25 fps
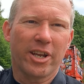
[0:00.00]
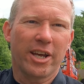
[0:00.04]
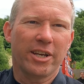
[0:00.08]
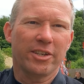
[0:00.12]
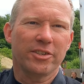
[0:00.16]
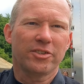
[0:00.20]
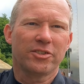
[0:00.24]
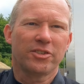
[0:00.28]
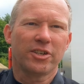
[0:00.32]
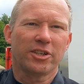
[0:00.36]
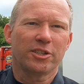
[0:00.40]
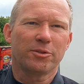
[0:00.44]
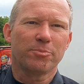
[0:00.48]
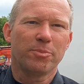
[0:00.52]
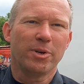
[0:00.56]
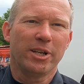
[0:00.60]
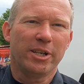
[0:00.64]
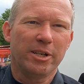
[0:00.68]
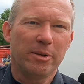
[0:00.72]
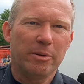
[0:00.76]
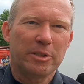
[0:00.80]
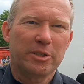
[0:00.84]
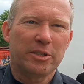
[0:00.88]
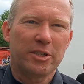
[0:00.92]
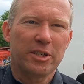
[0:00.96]
So that's
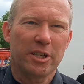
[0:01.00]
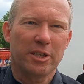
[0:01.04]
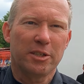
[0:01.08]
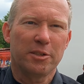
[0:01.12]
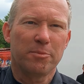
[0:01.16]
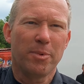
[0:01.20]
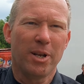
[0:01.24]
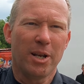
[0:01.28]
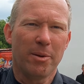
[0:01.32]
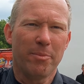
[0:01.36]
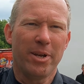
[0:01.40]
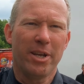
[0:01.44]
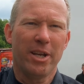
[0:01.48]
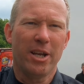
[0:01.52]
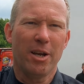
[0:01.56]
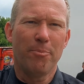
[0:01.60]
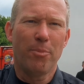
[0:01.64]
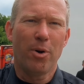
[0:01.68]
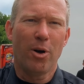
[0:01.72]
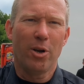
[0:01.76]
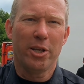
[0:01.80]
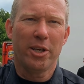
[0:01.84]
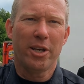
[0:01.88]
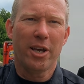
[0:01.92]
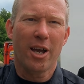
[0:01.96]
6mm
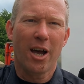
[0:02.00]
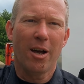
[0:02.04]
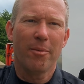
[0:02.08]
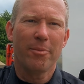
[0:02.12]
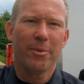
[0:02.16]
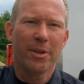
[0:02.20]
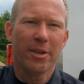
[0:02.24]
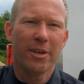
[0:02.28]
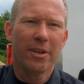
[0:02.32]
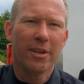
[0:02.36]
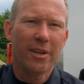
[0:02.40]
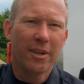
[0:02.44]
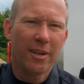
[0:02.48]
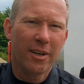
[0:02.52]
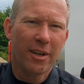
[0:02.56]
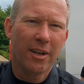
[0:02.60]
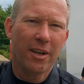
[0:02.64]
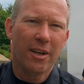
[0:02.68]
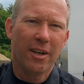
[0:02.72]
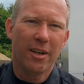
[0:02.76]
polycarbonate.